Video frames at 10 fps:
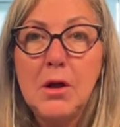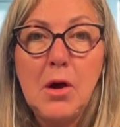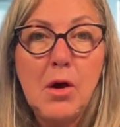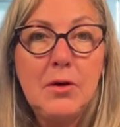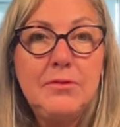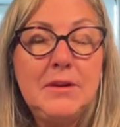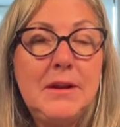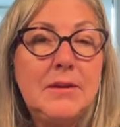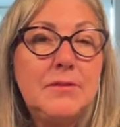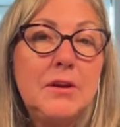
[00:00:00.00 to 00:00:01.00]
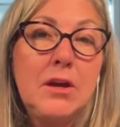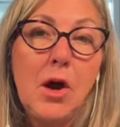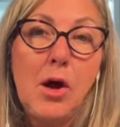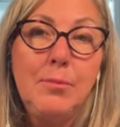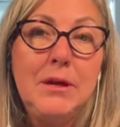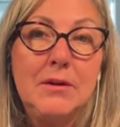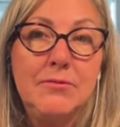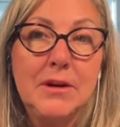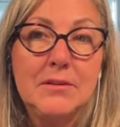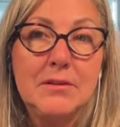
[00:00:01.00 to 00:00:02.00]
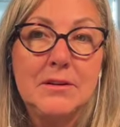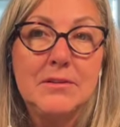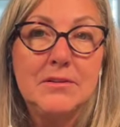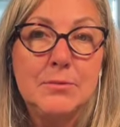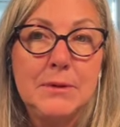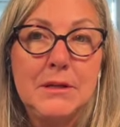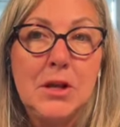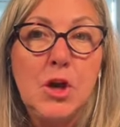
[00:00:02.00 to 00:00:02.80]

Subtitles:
often has a calming effect on histamine,